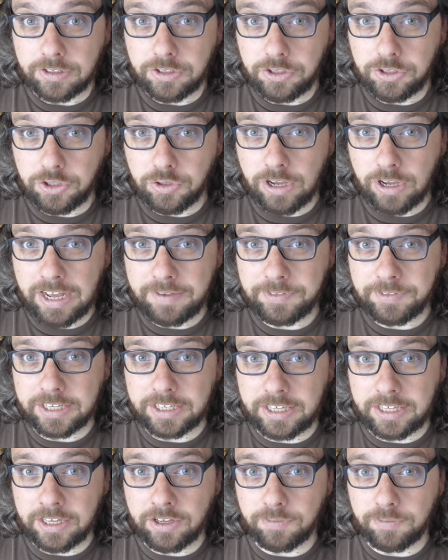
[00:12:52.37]
you have the
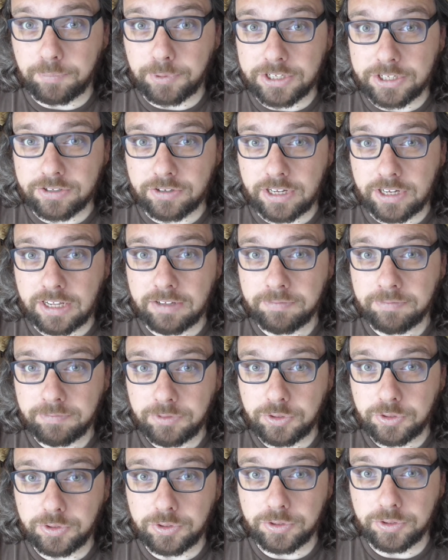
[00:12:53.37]
king of Briscola,
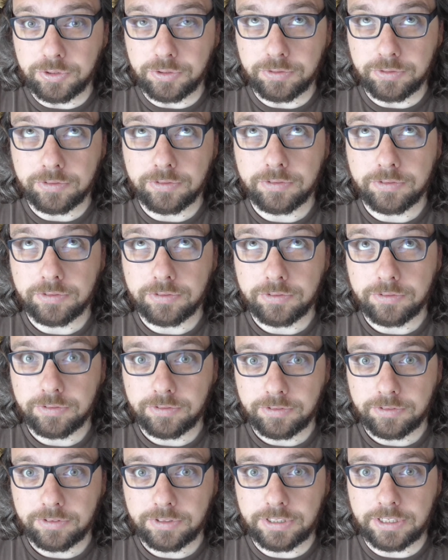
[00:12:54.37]
you do
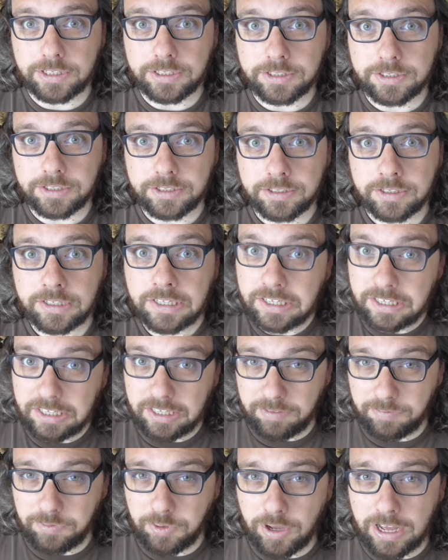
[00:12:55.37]
this.
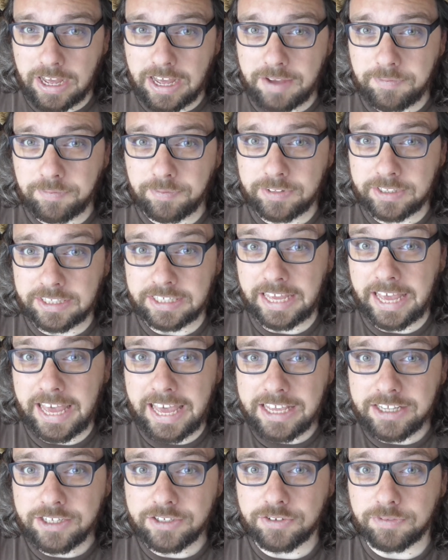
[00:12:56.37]
If you have the
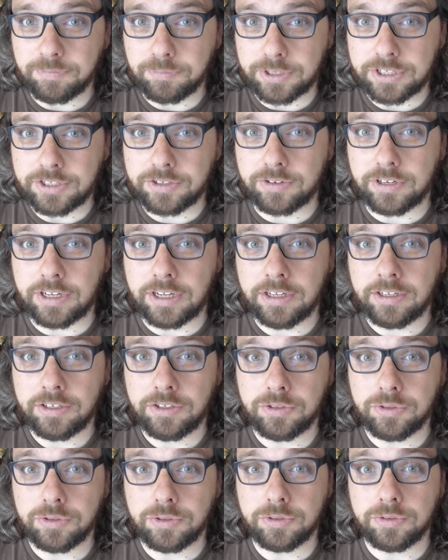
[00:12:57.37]
ace of Briscola,
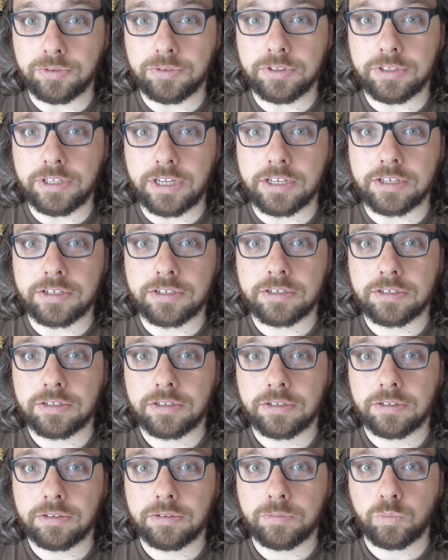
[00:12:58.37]
you do this.
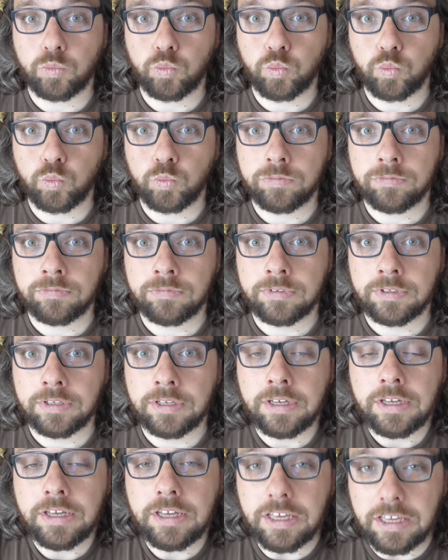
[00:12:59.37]

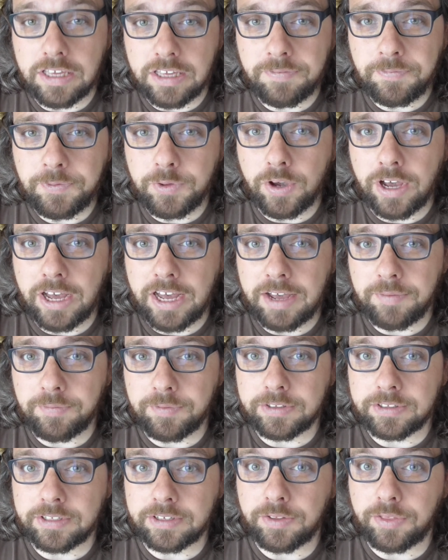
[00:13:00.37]
If you have
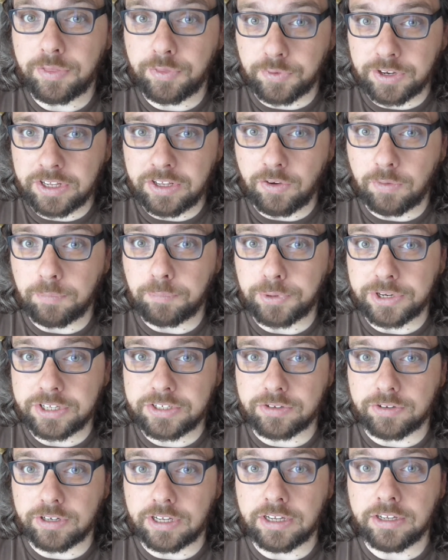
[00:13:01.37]
the 3 of
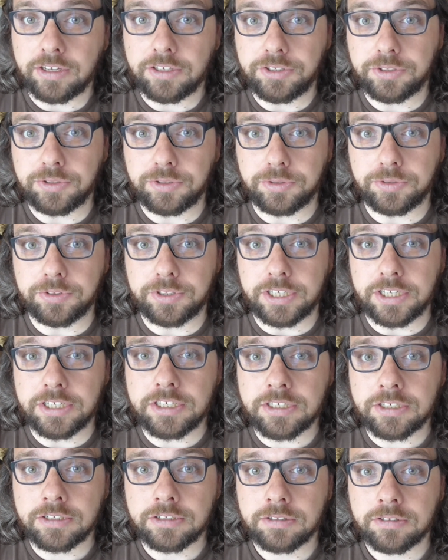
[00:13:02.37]
Briscola, you do
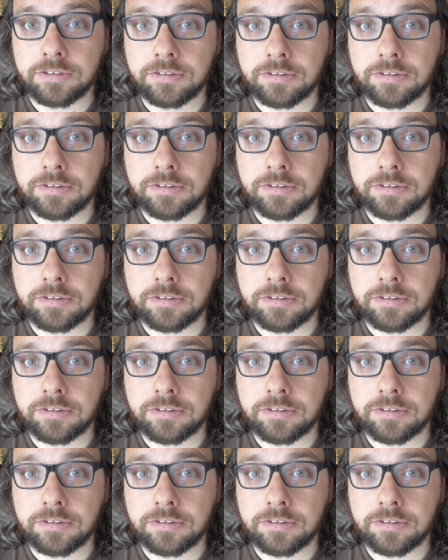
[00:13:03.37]
this.